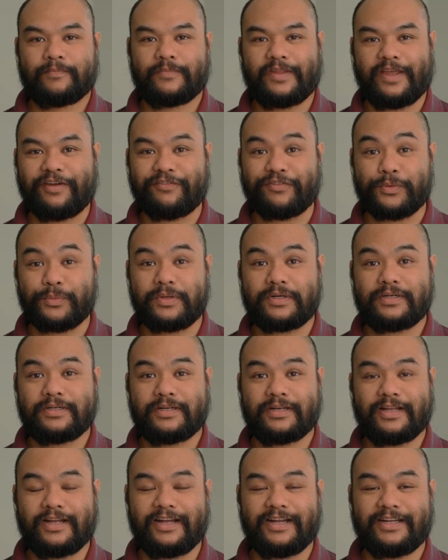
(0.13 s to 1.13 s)
Hey everyone.
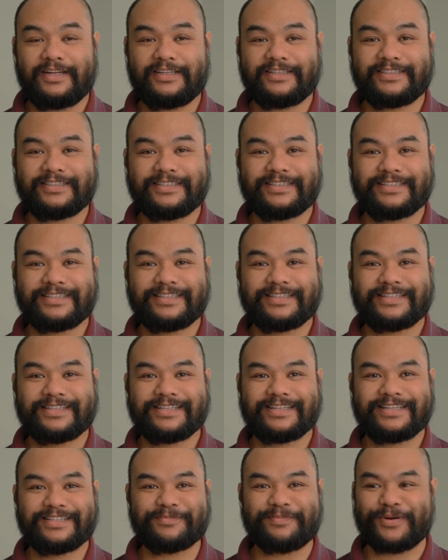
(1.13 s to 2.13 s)

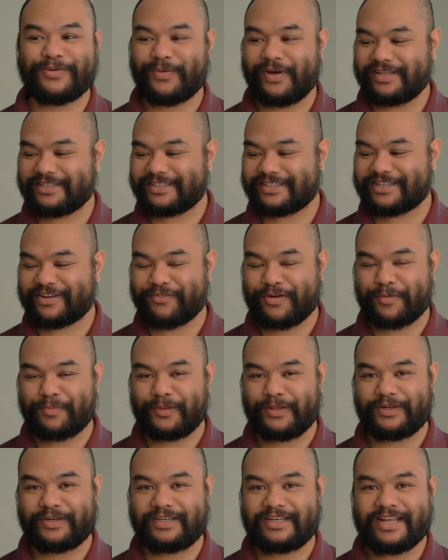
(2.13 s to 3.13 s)
It's been a while since I've
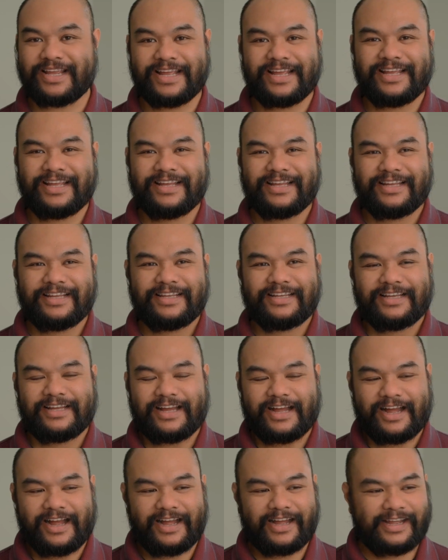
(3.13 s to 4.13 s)
uploaded.
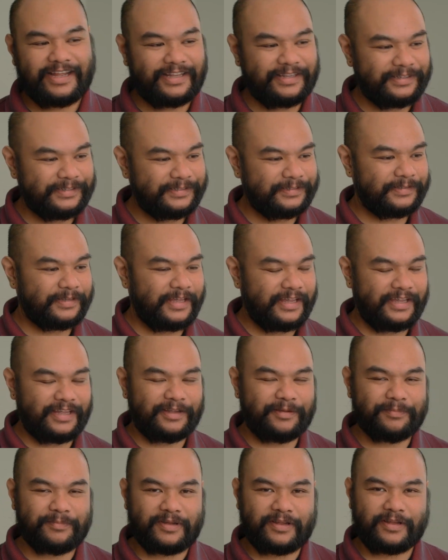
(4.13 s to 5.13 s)
I
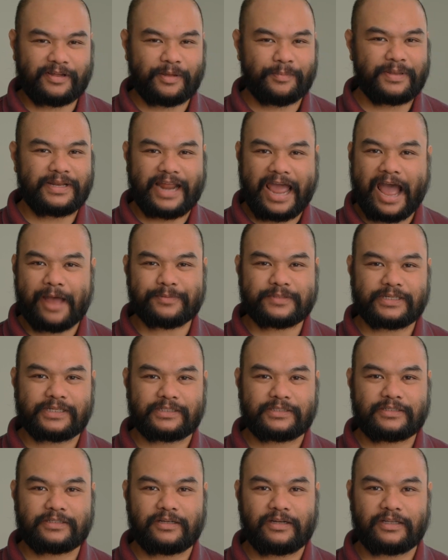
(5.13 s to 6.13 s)
am a bit
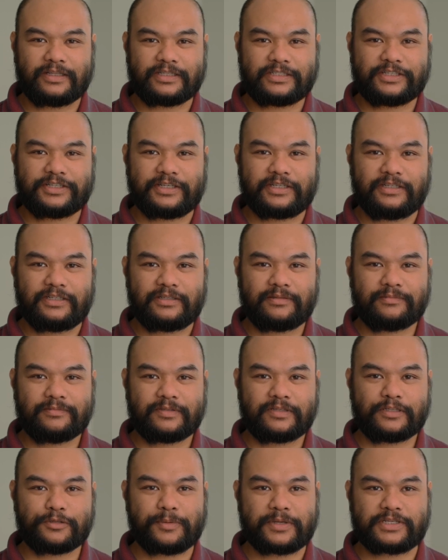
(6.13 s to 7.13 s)
absent on this channel,
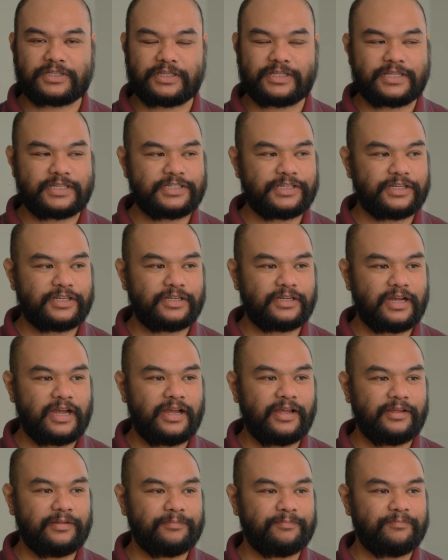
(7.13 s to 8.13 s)
especially this year.
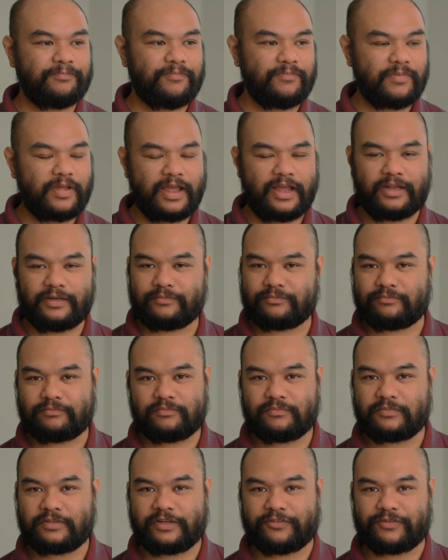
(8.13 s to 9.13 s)
I had
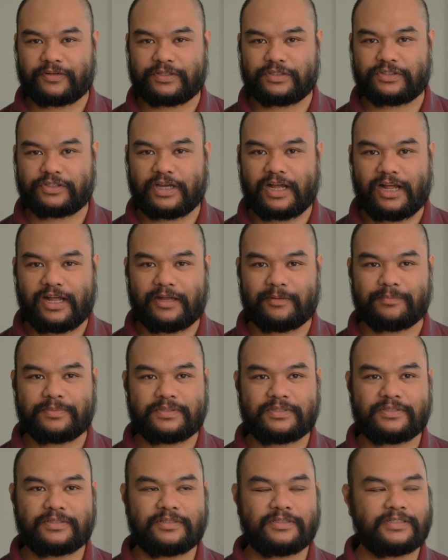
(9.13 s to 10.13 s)
different
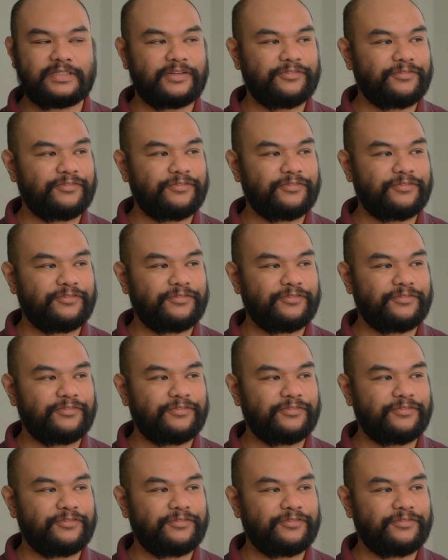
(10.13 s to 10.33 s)
jobs,